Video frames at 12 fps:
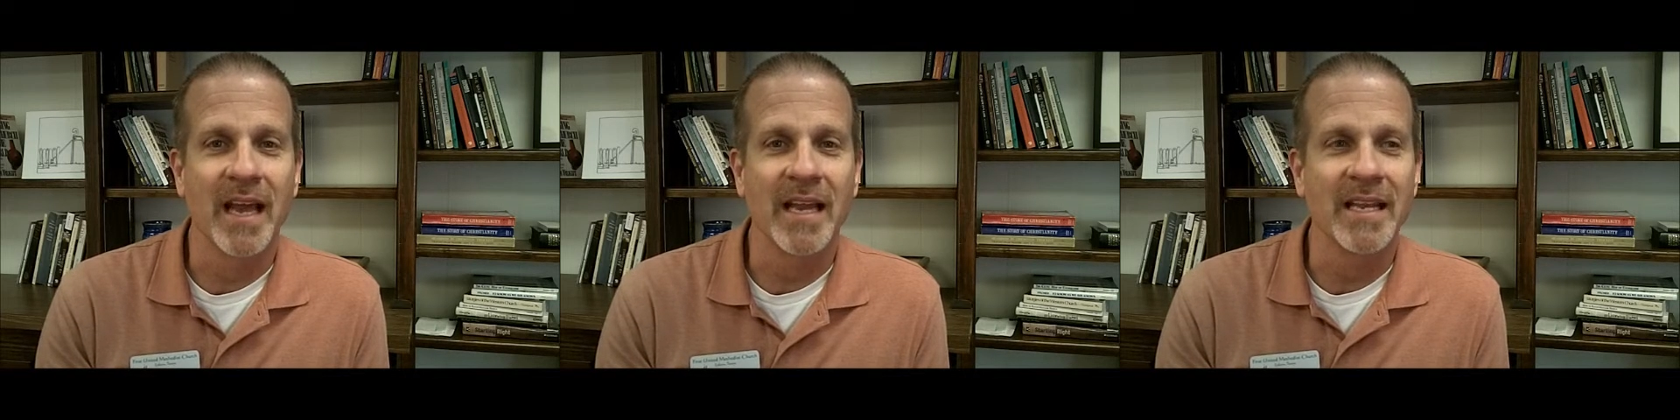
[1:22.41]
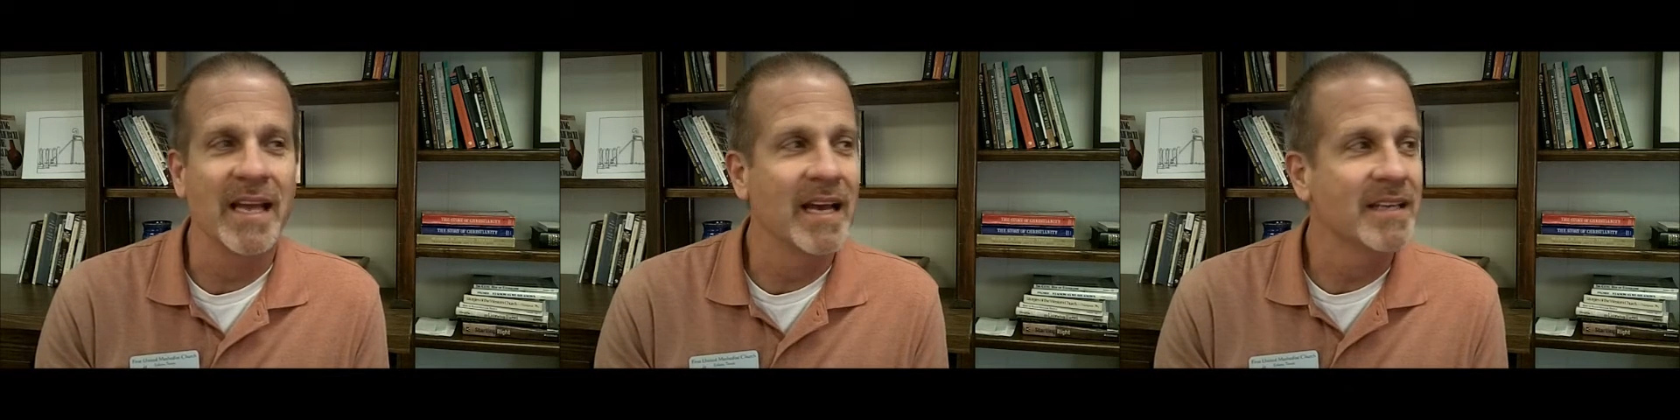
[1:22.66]

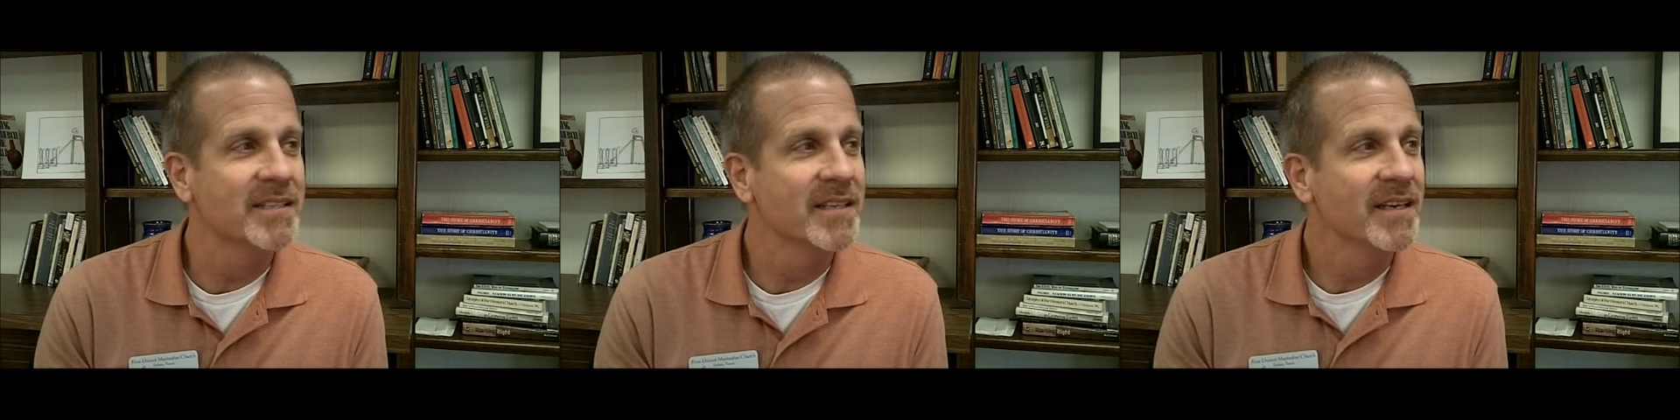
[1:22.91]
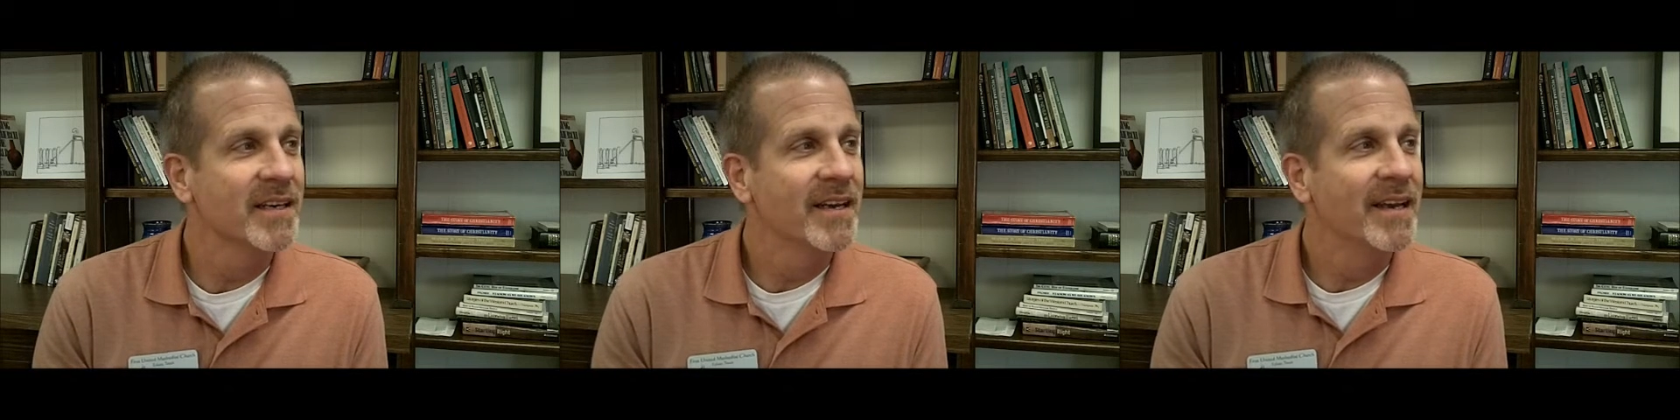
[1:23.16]
And yet,
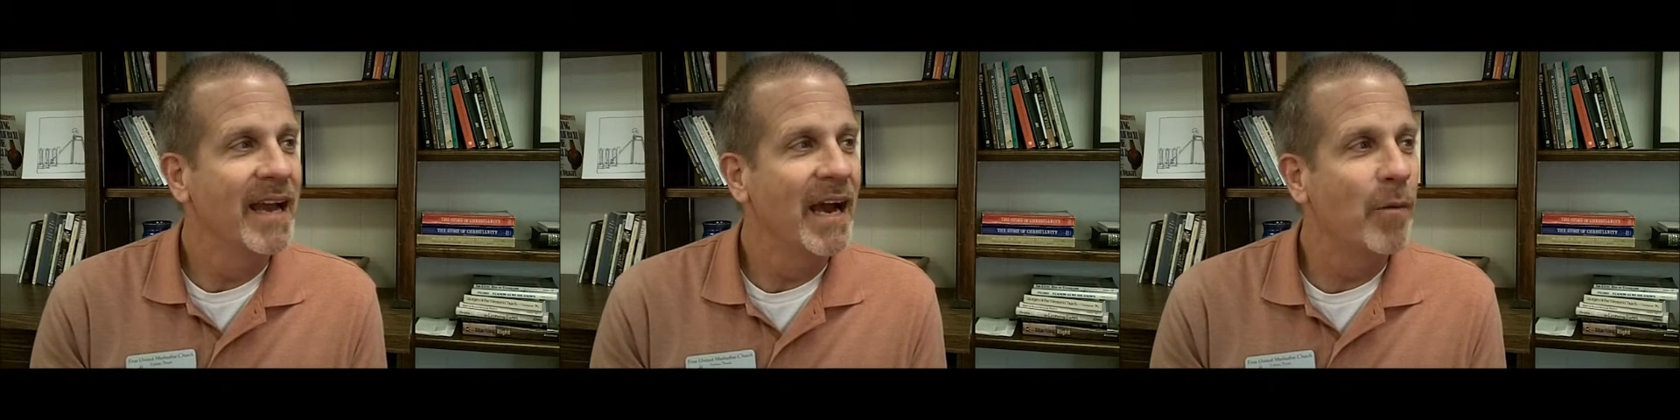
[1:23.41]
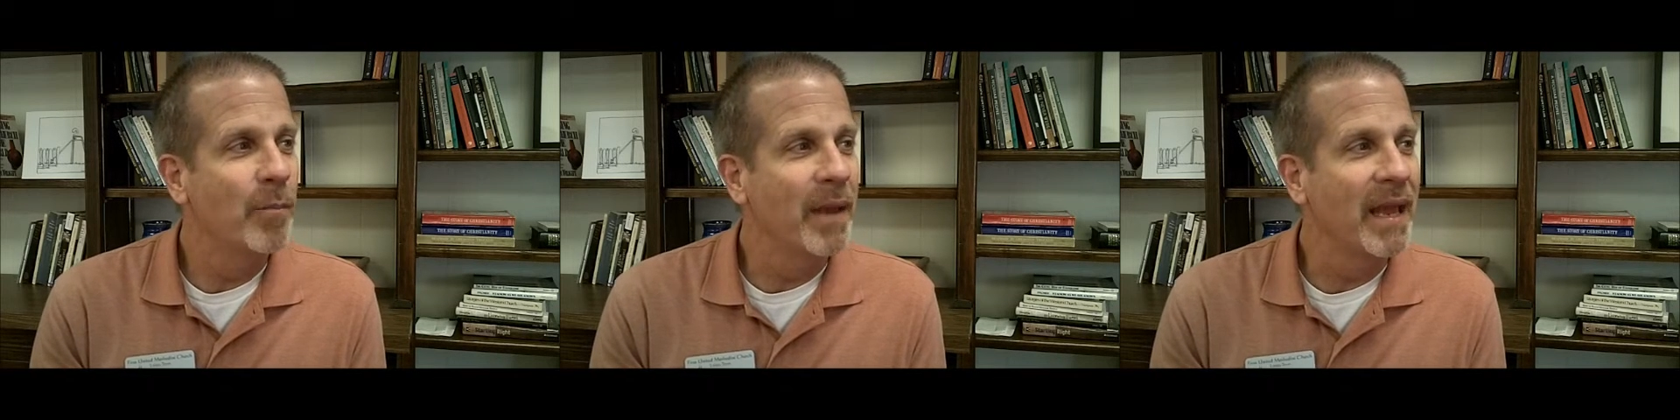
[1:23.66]

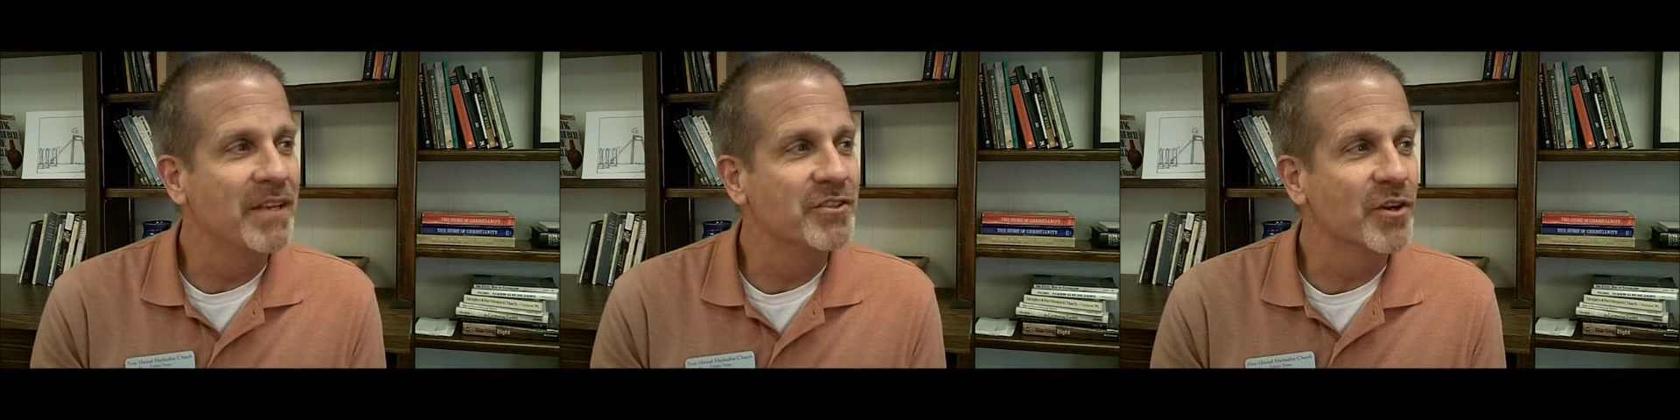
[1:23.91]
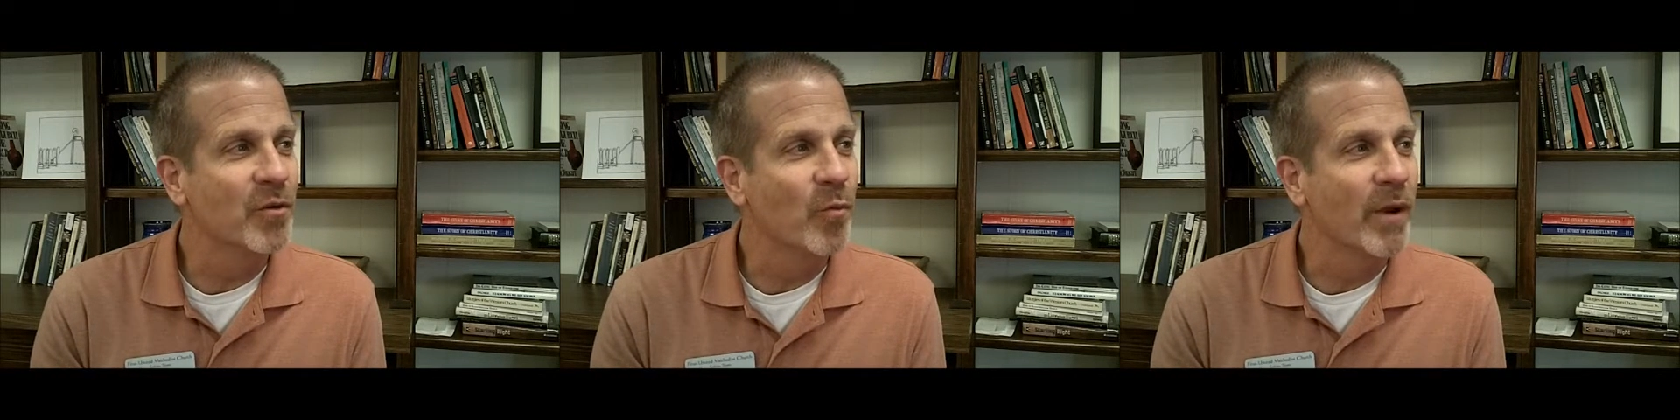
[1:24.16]
how
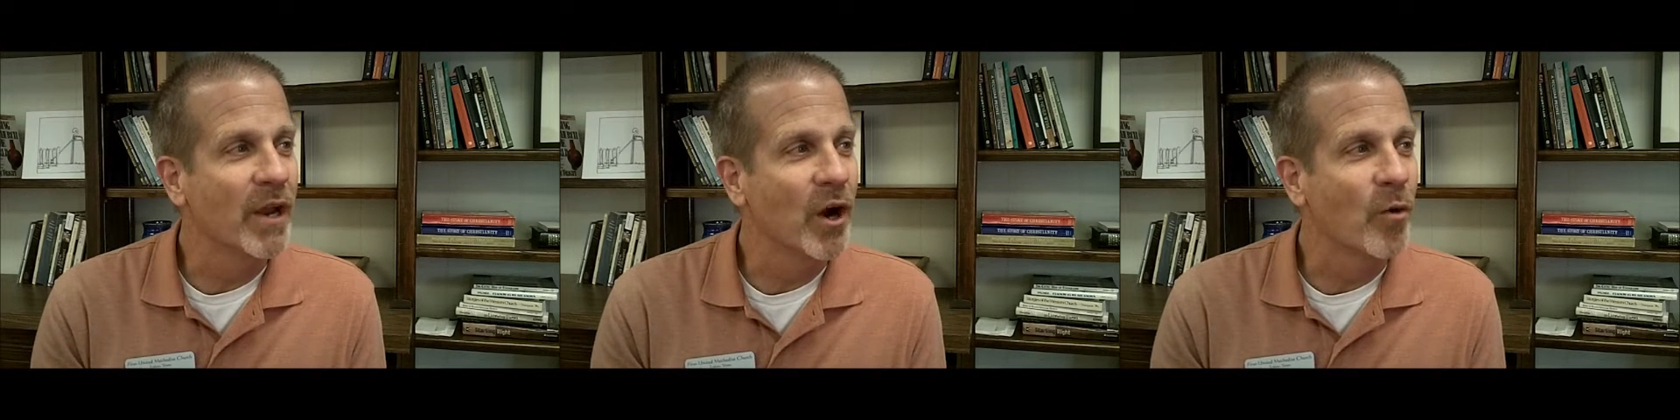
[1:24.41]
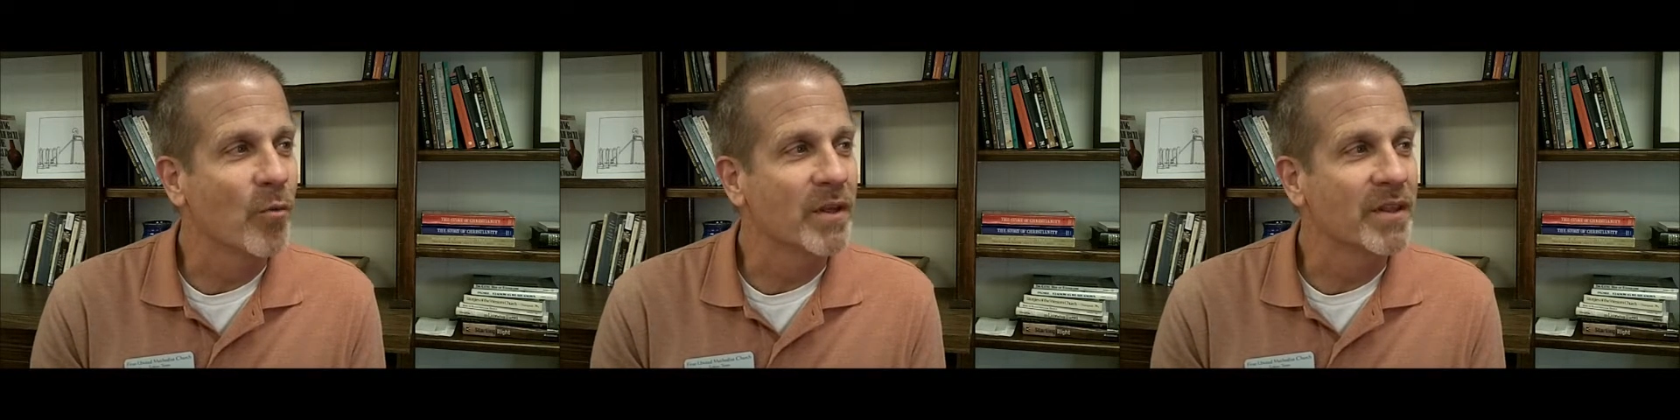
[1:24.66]
patient we
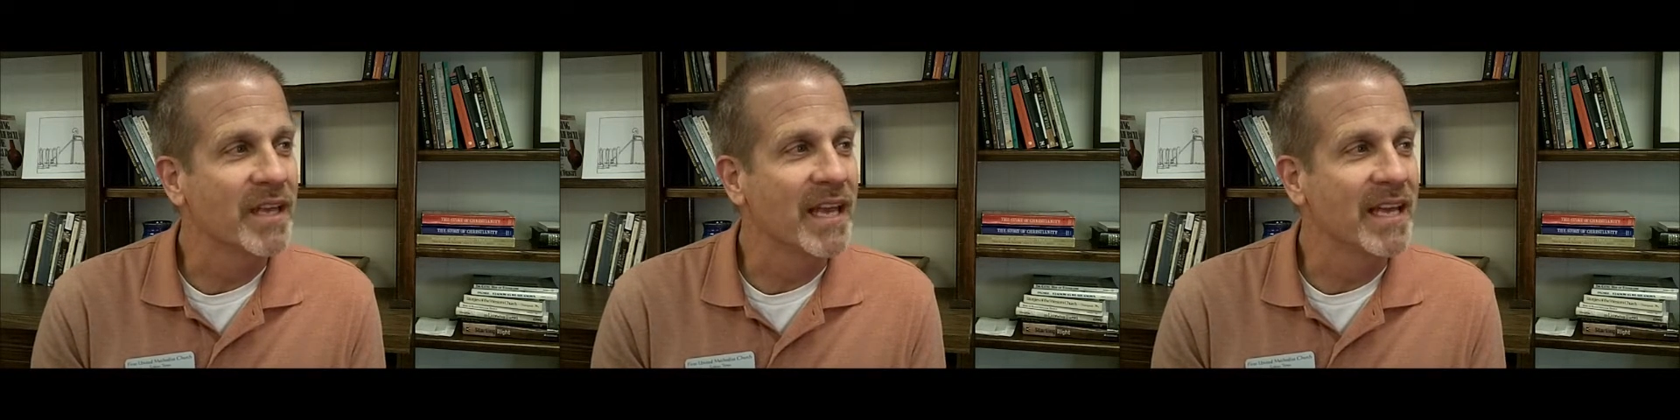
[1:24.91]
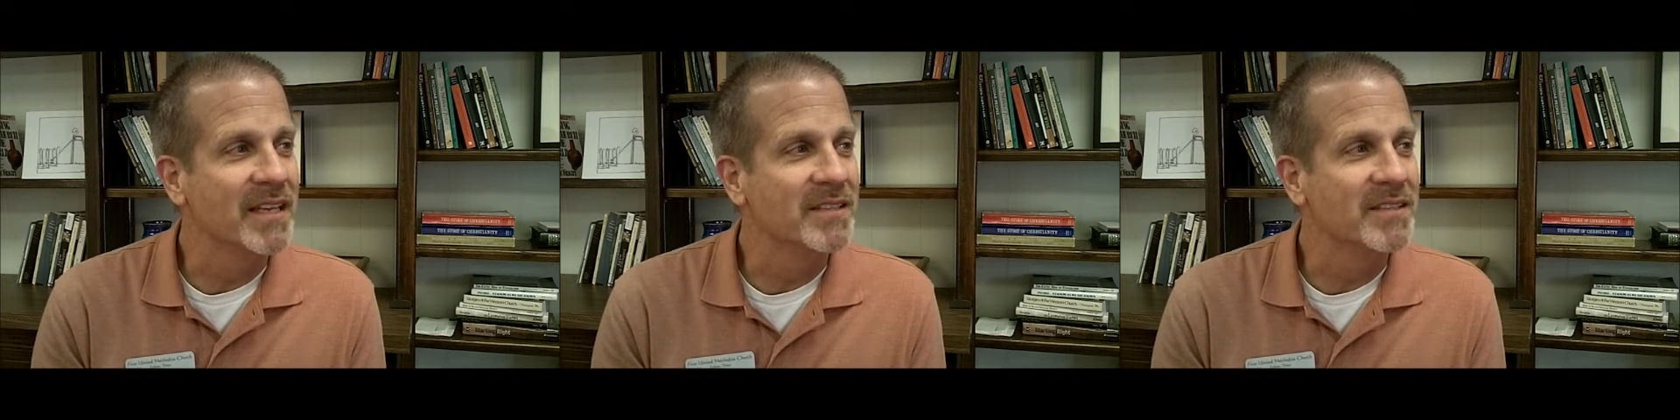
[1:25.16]
are with
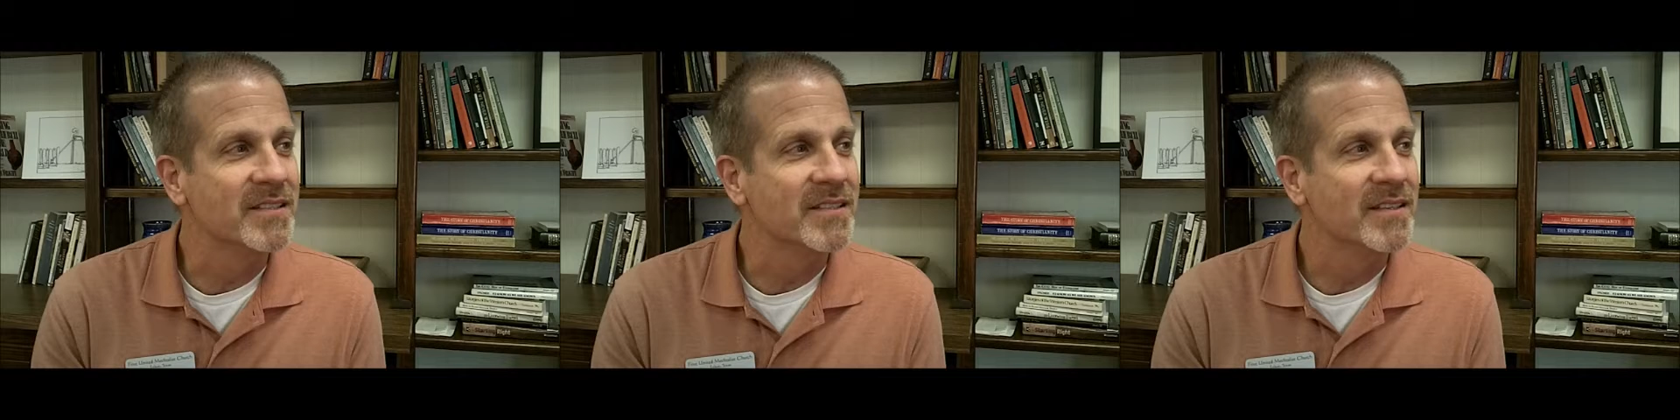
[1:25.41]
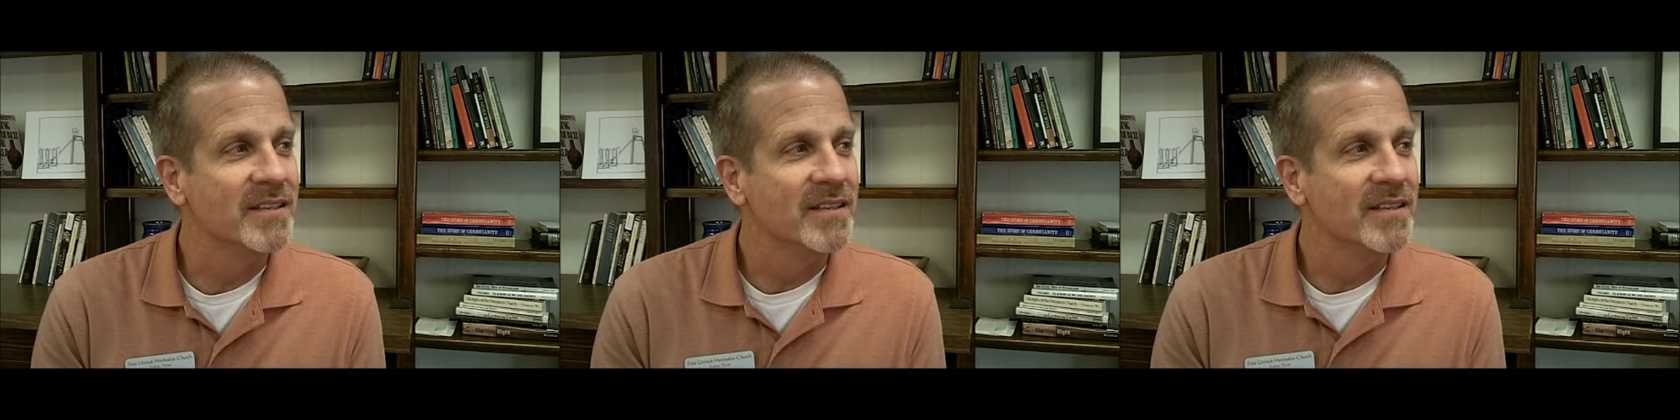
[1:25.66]
kids